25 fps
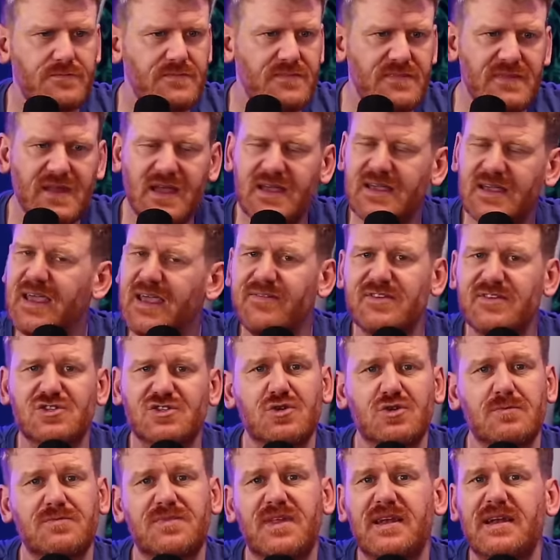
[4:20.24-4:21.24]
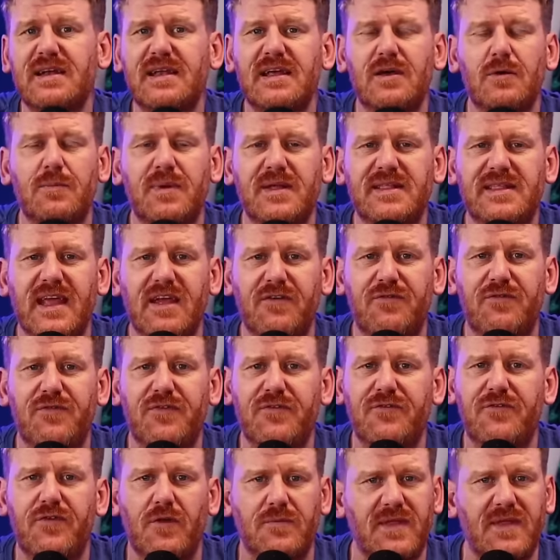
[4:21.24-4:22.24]
and give us something a little bit
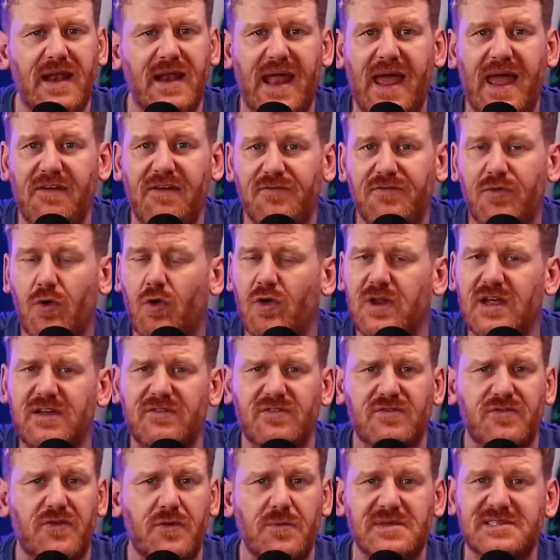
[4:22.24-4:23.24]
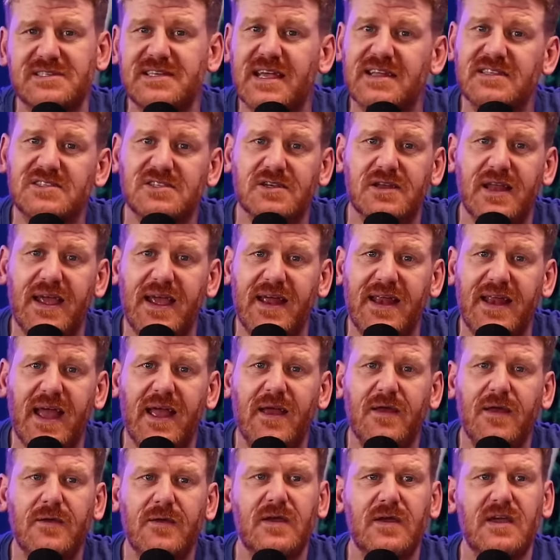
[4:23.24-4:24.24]
different from the left or even from a central area.
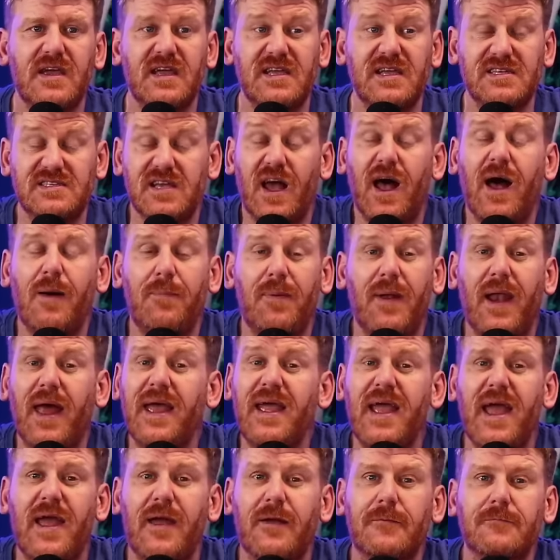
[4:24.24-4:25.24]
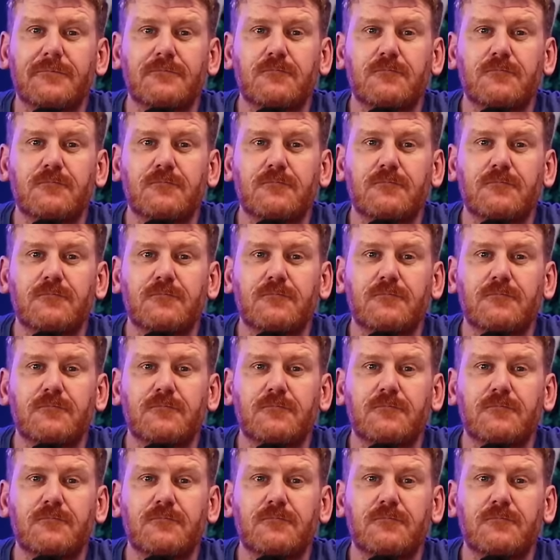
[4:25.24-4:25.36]
He's our player.